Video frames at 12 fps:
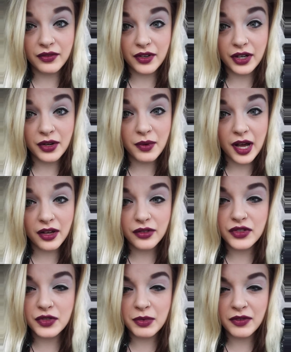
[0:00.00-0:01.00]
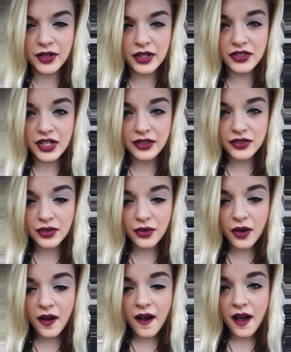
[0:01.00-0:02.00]
very well. Just be very
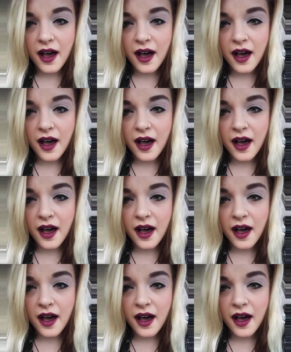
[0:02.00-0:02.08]
gentle.